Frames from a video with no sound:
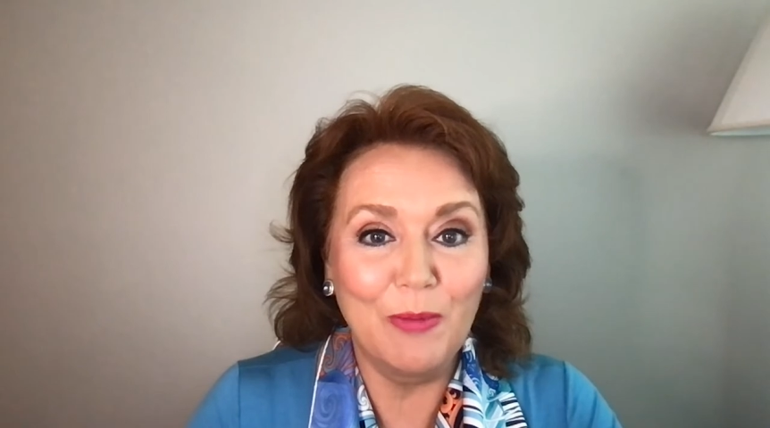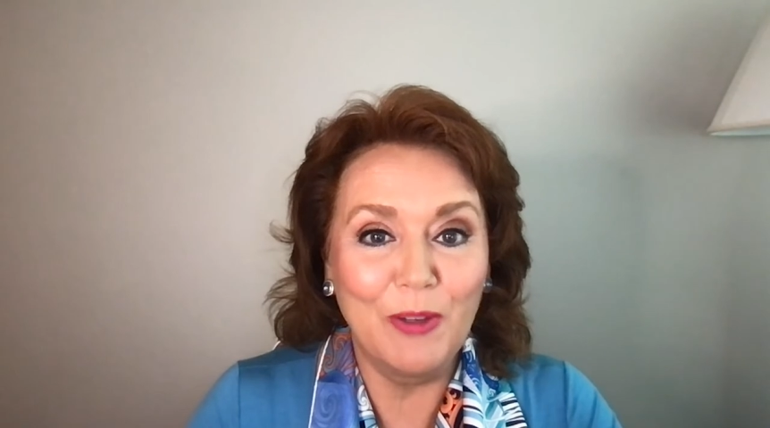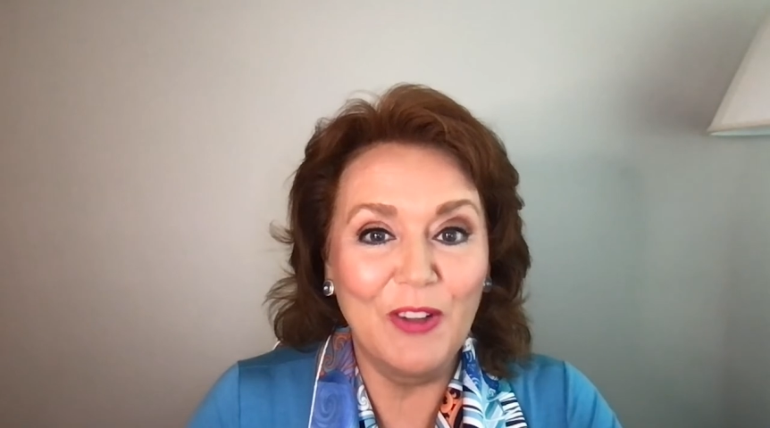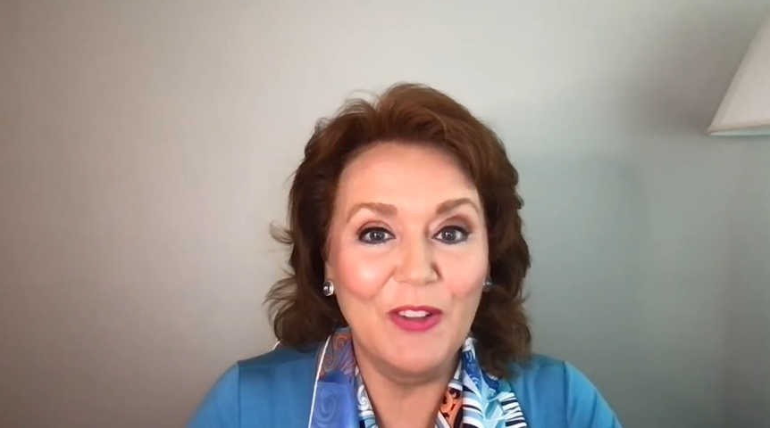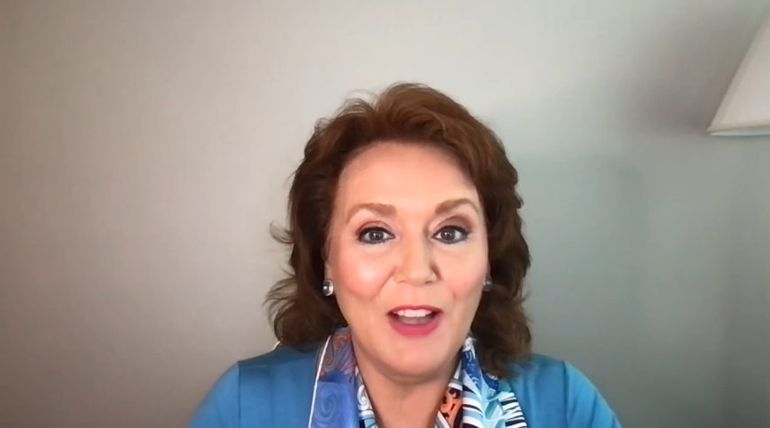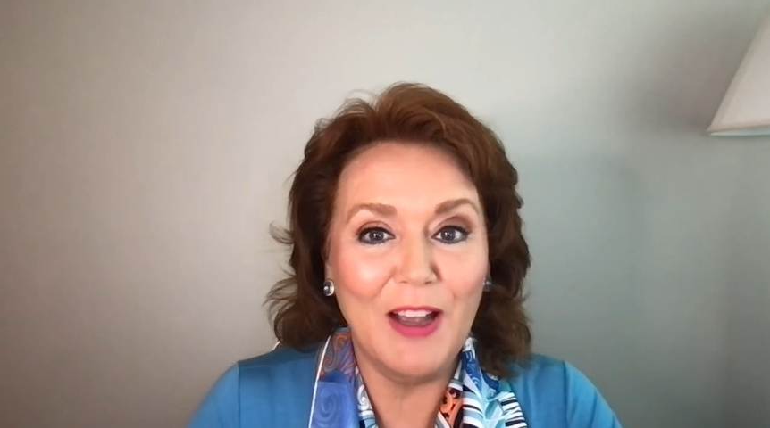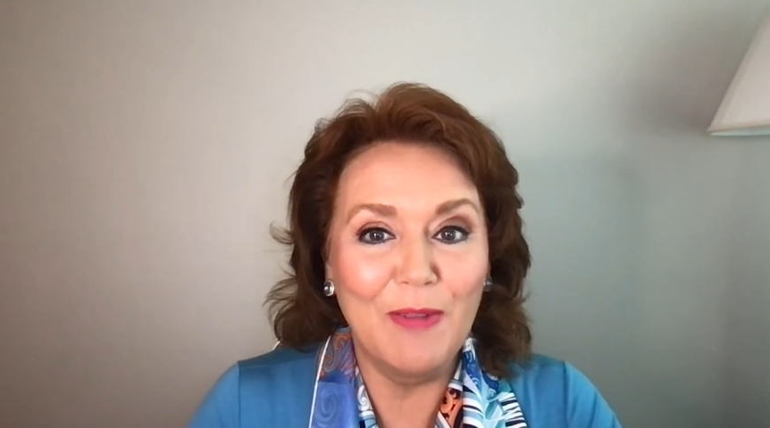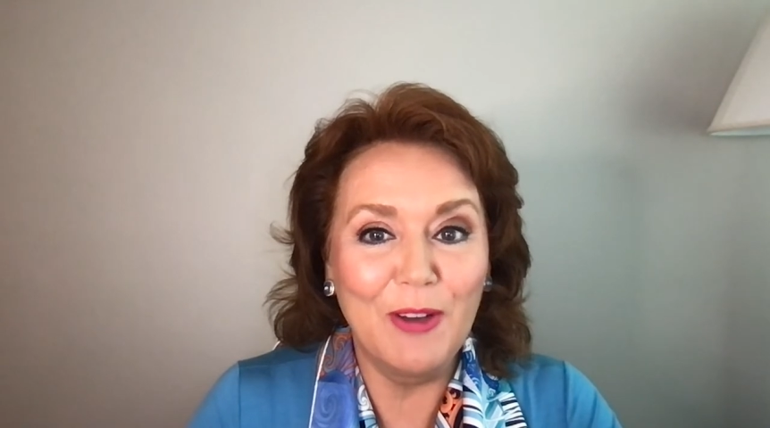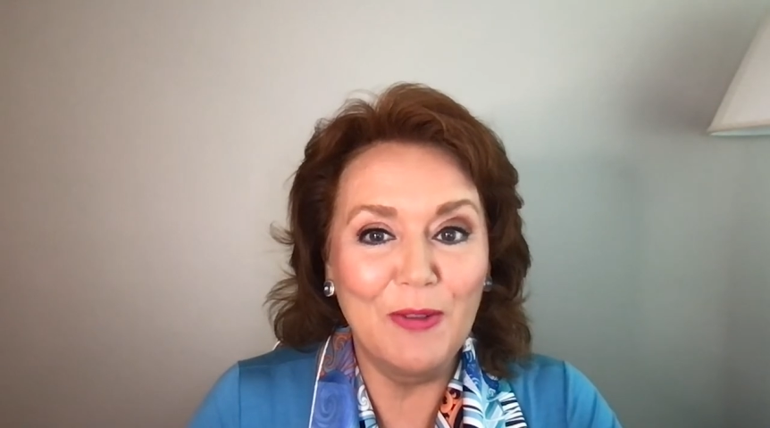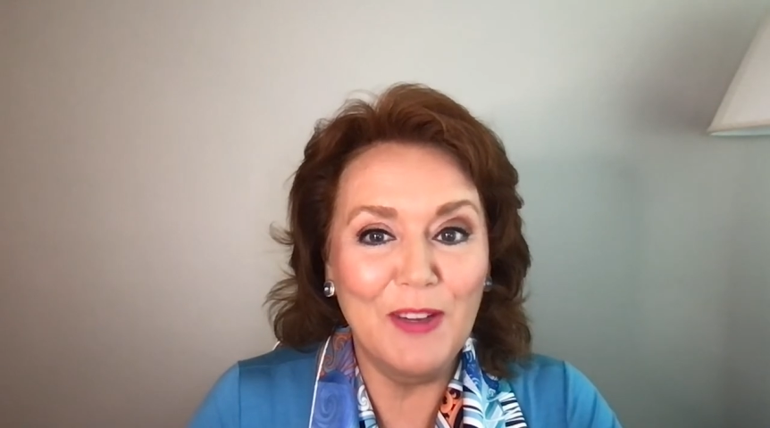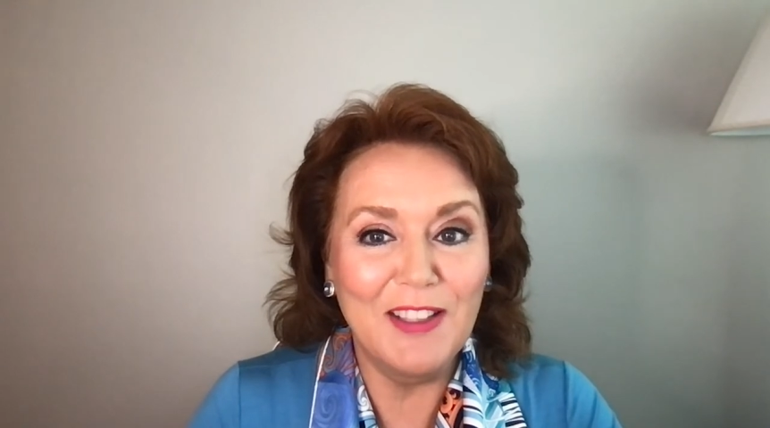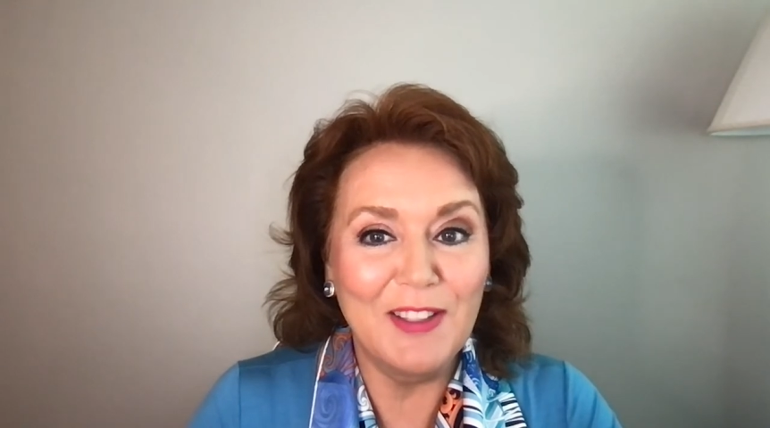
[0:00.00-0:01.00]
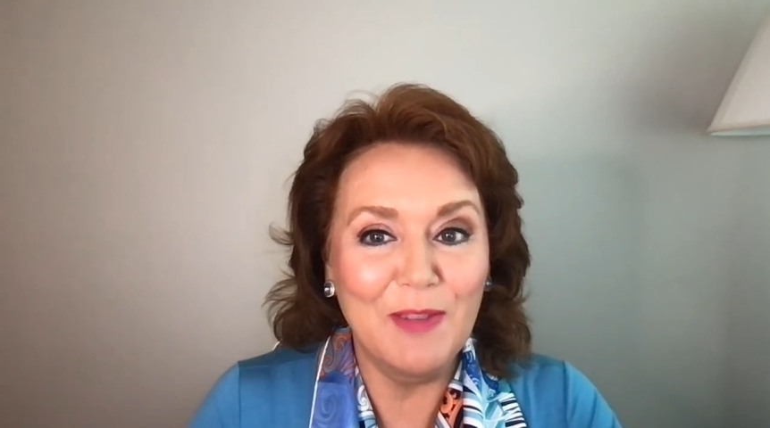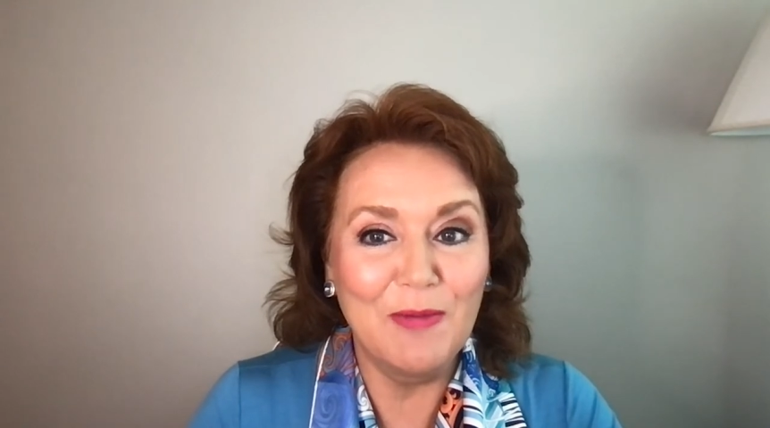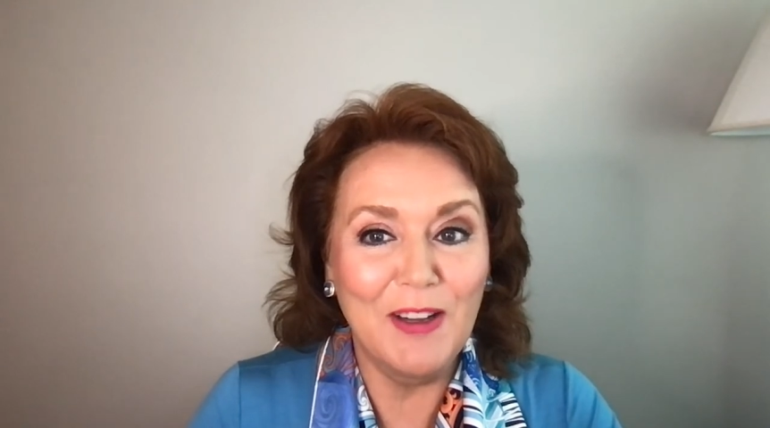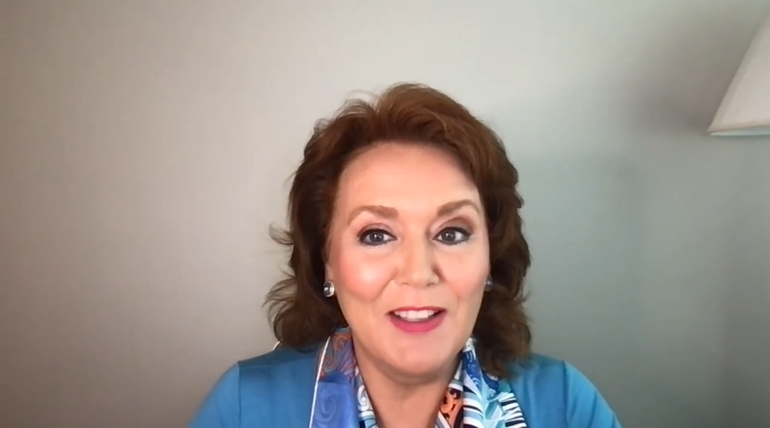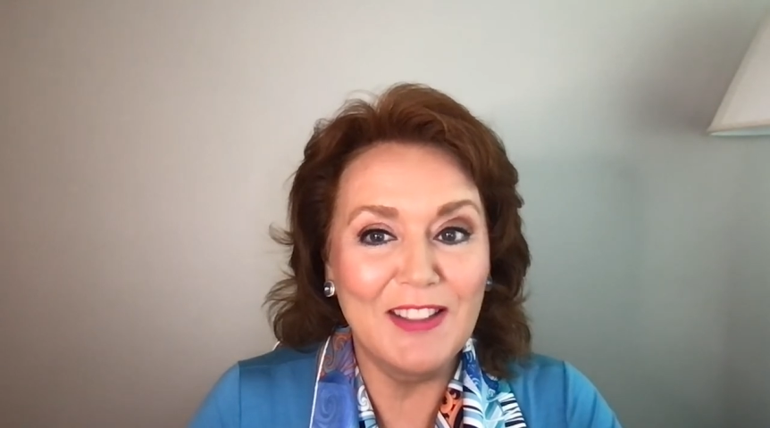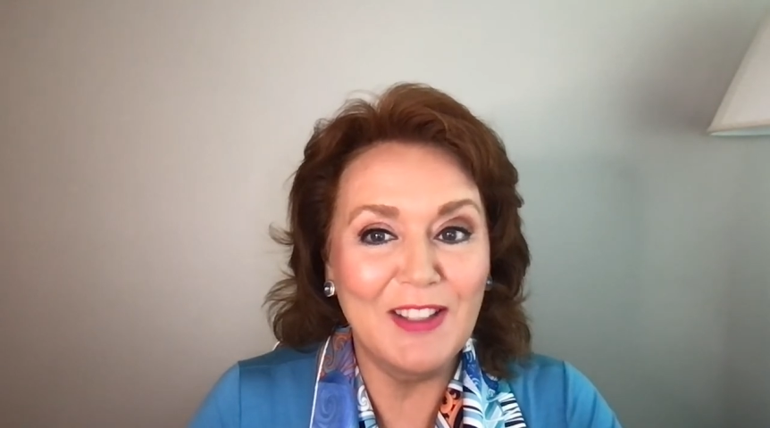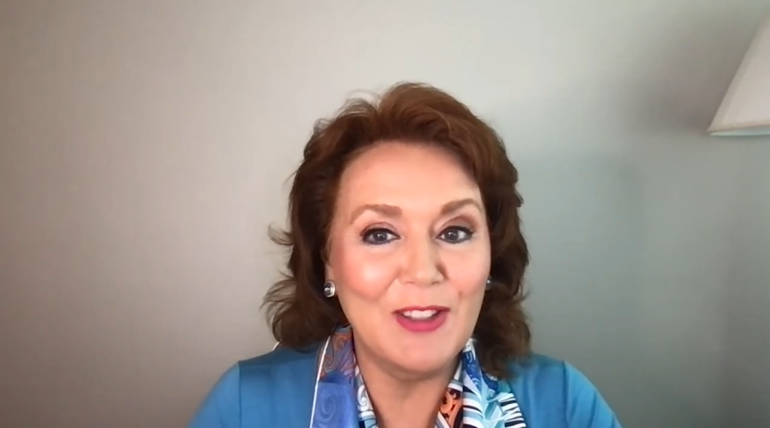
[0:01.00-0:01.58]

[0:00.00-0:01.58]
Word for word: bill in the coming weeks and months.